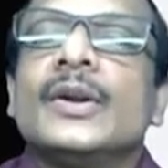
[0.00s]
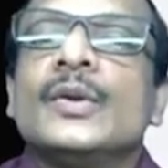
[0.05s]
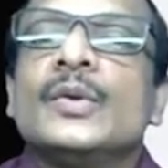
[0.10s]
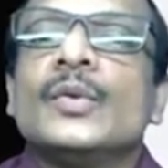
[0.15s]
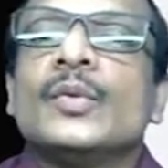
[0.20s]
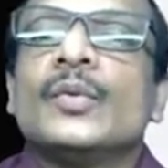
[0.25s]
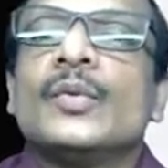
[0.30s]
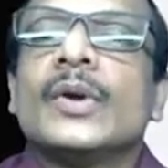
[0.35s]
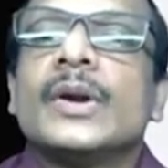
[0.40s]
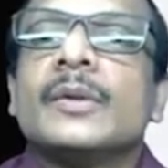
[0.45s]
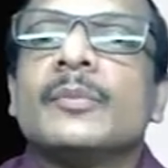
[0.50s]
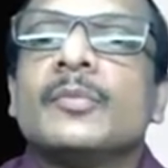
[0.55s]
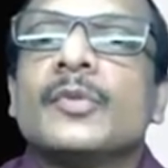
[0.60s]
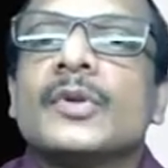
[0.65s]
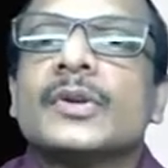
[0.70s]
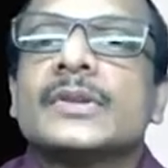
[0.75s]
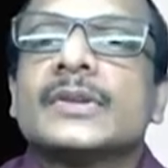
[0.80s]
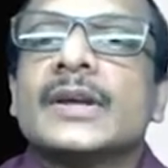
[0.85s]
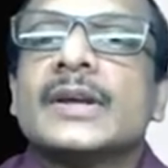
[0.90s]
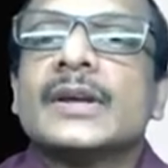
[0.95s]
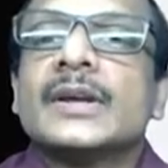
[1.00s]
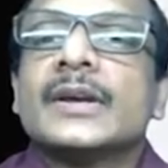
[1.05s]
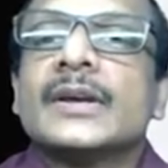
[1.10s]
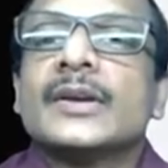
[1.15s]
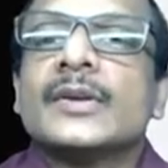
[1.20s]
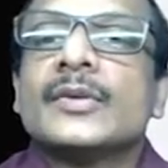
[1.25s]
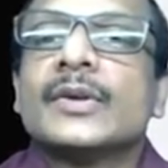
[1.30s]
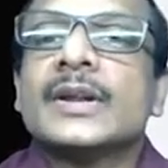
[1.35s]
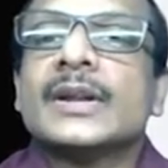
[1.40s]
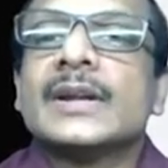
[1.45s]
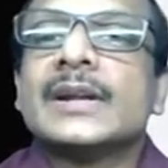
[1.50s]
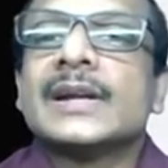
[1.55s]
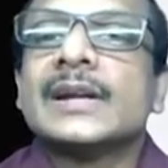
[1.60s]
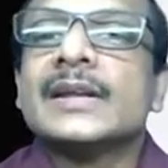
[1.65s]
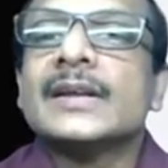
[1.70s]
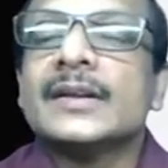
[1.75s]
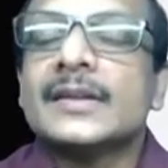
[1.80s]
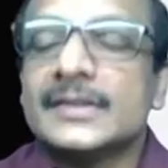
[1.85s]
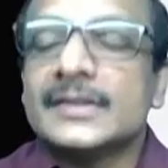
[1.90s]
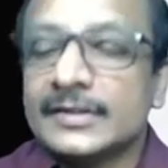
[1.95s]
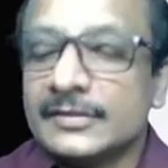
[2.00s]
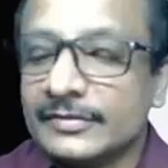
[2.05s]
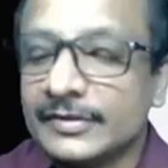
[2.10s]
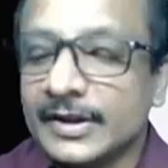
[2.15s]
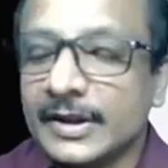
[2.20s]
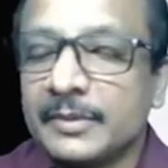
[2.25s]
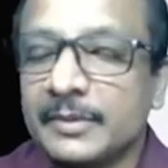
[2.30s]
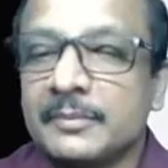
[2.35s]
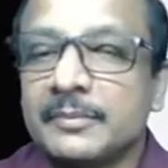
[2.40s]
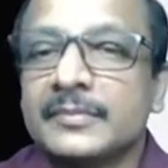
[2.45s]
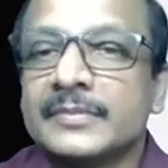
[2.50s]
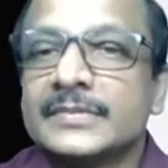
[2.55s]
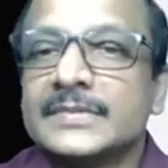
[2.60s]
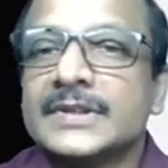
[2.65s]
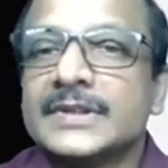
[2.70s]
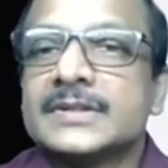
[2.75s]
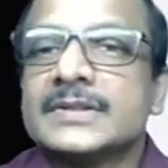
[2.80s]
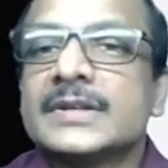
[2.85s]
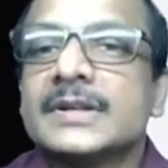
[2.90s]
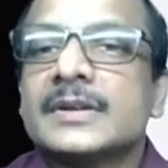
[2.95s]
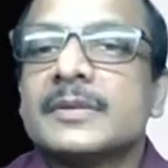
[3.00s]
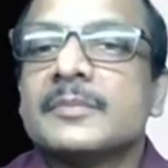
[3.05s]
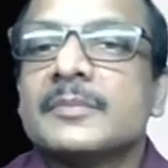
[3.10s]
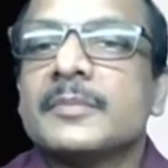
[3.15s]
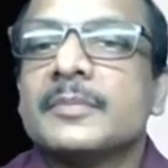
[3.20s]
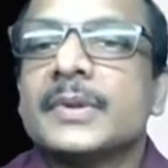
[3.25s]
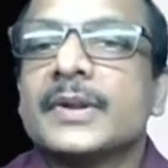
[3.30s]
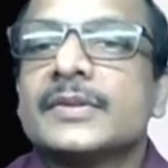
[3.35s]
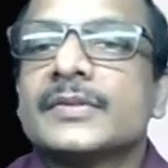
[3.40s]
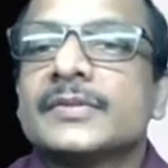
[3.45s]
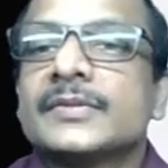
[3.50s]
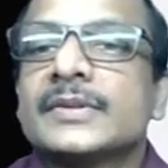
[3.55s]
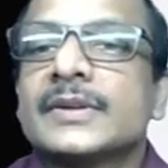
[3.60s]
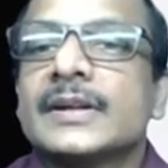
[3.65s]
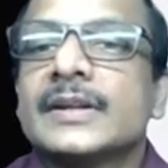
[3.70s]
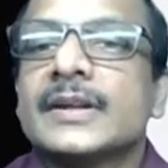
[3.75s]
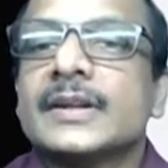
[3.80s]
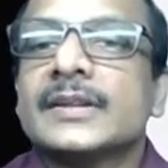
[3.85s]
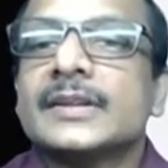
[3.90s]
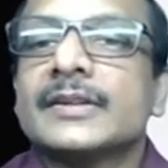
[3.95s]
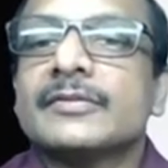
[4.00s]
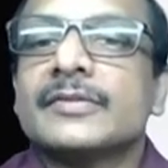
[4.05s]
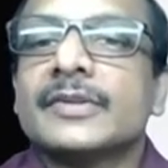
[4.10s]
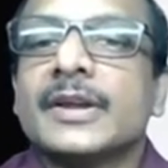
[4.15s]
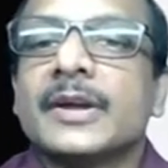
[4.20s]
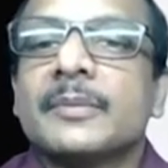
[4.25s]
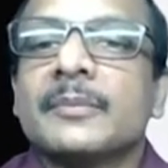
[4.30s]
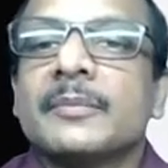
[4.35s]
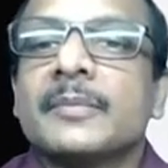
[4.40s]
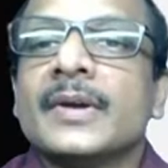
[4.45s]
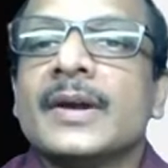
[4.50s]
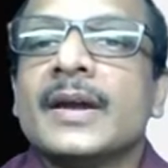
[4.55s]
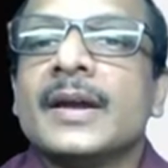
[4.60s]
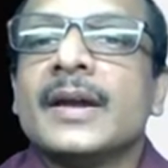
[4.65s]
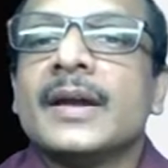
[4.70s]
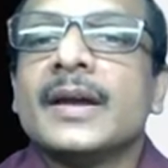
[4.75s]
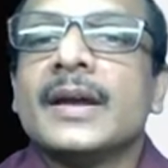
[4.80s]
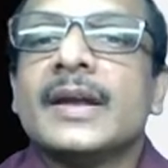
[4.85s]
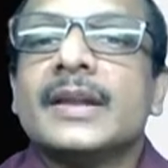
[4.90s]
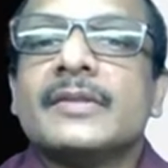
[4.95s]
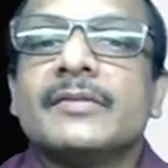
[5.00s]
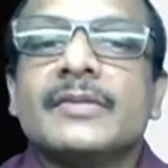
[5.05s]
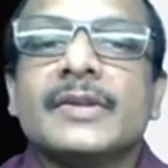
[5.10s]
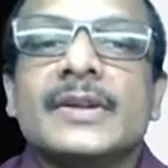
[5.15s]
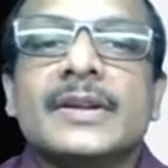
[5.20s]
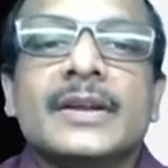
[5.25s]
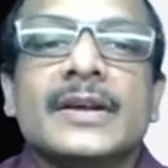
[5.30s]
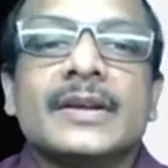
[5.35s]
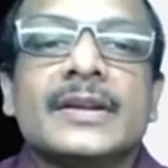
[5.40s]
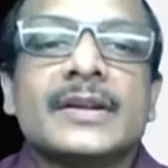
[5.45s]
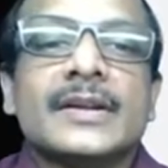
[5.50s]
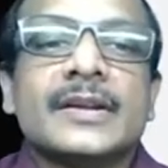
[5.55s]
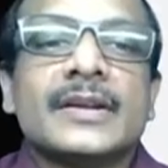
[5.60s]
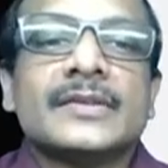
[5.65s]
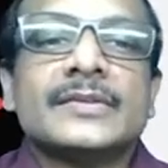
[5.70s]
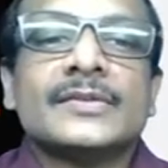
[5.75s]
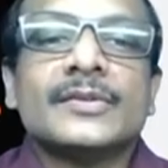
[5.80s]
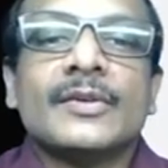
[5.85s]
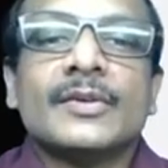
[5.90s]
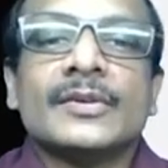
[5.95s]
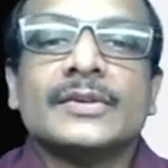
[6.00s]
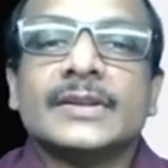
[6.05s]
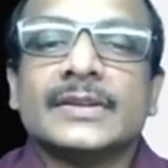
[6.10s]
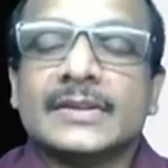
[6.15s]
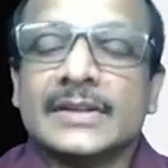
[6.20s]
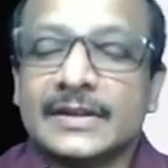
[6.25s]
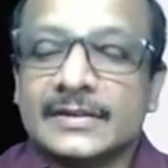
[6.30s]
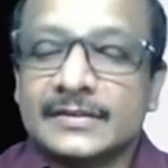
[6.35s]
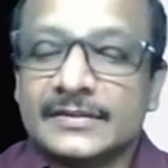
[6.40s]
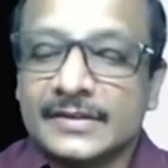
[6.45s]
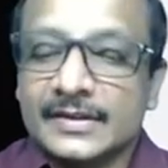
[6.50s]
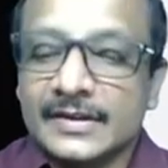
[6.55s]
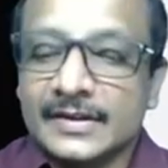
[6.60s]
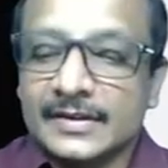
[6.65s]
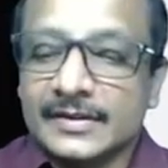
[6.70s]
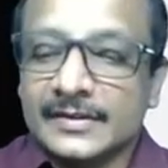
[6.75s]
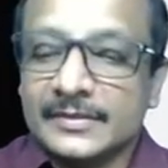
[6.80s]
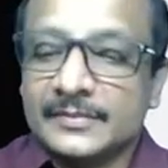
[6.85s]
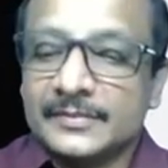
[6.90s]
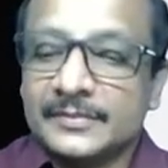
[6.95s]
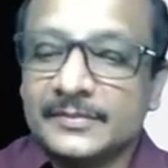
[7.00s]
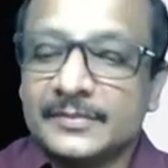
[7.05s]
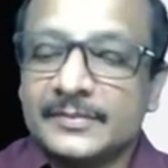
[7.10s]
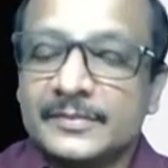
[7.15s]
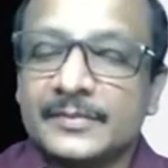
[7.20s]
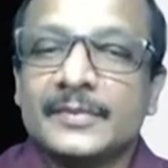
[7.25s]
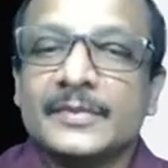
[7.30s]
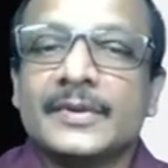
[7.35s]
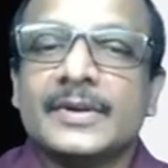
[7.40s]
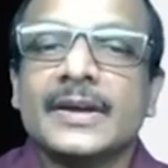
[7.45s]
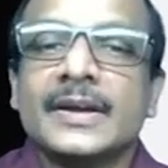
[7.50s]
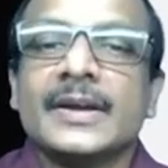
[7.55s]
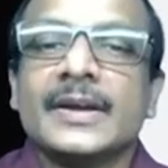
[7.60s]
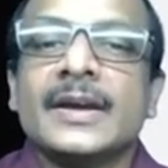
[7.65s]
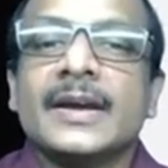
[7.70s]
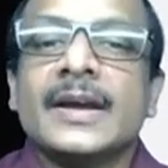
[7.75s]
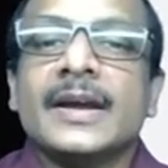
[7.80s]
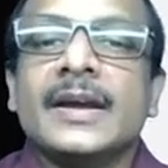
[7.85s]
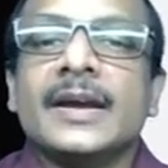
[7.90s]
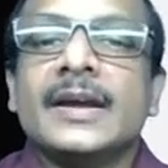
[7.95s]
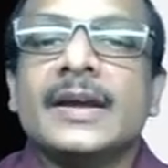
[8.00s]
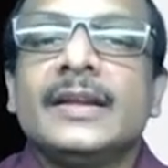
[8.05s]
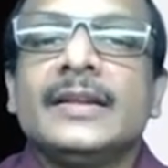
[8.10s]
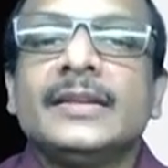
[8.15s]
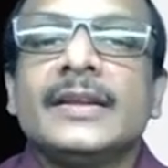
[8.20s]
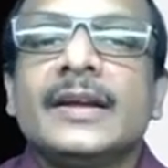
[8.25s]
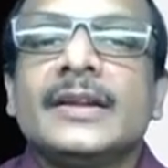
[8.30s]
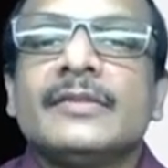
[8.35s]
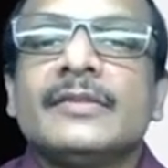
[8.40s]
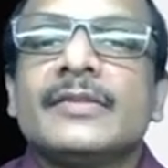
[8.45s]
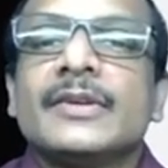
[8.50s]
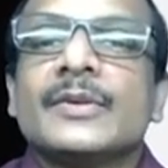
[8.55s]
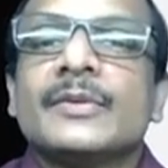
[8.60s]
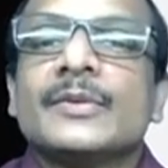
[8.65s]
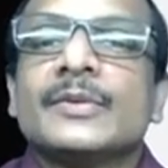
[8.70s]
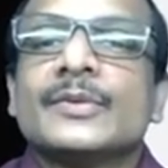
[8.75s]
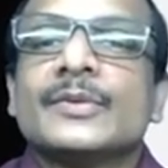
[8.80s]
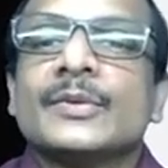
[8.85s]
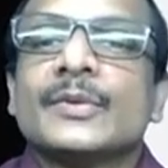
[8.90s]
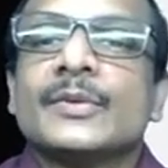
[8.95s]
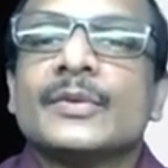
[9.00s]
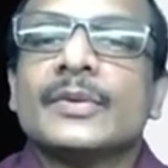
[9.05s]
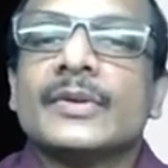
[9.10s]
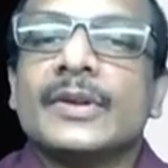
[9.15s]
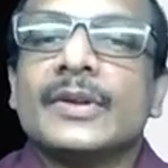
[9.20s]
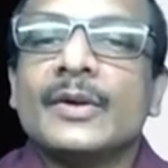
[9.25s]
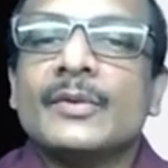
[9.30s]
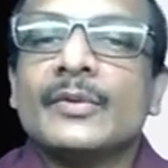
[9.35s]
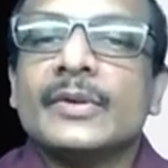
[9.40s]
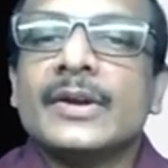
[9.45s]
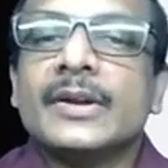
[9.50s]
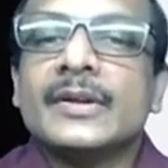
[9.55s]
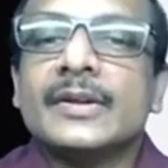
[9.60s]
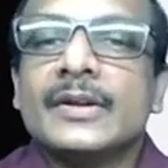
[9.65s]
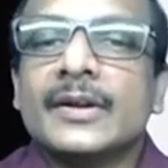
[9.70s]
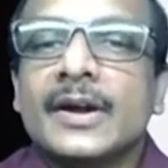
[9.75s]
do one more thing. You can clear the frame. Just press clear the frame. It will erase all the things here. Okay. In that way also, now I